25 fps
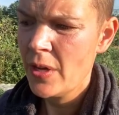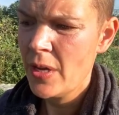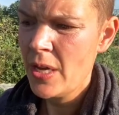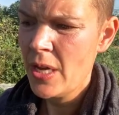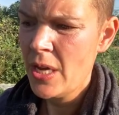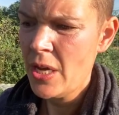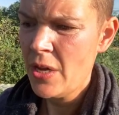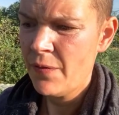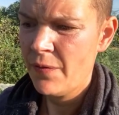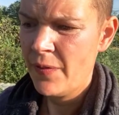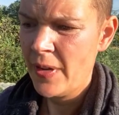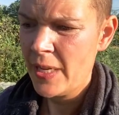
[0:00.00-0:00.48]

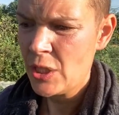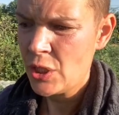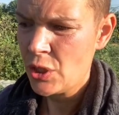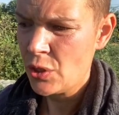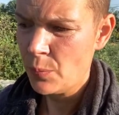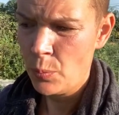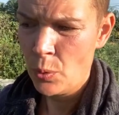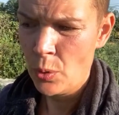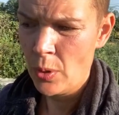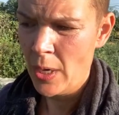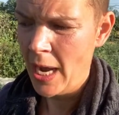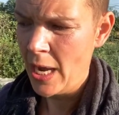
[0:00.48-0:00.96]

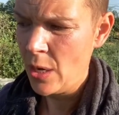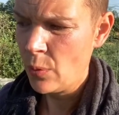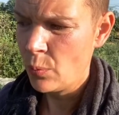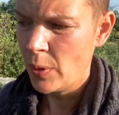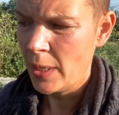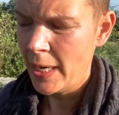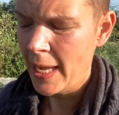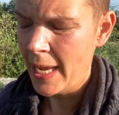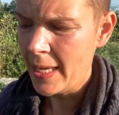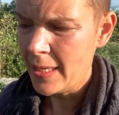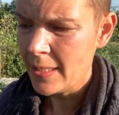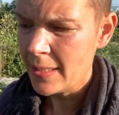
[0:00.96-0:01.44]
vegetable I will
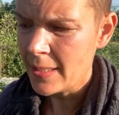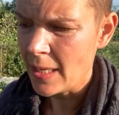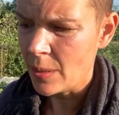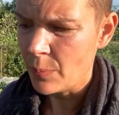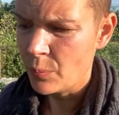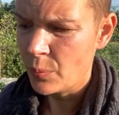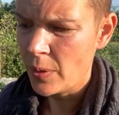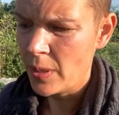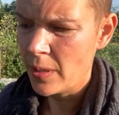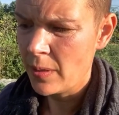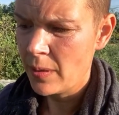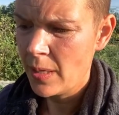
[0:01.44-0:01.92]
end up
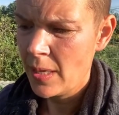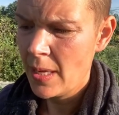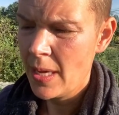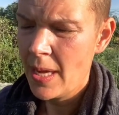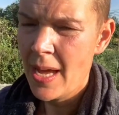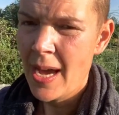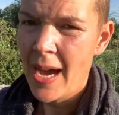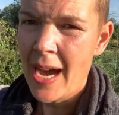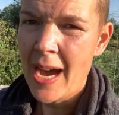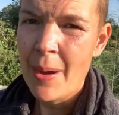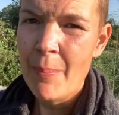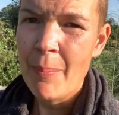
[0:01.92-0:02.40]
with.
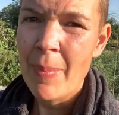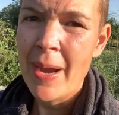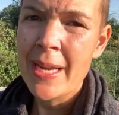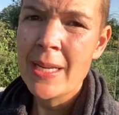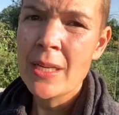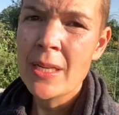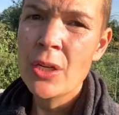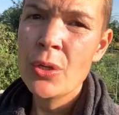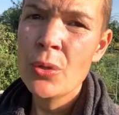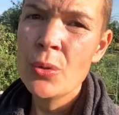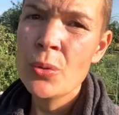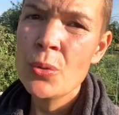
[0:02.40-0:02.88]
I might
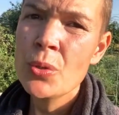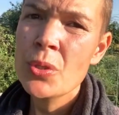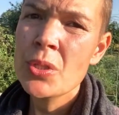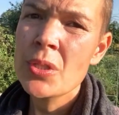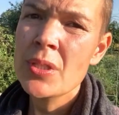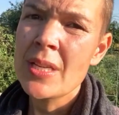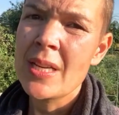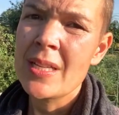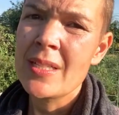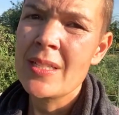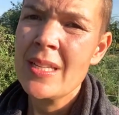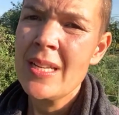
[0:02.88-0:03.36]

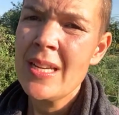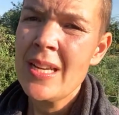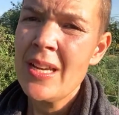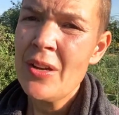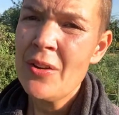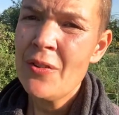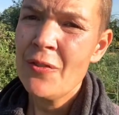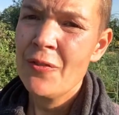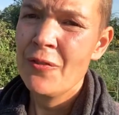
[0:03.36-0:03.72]
lose that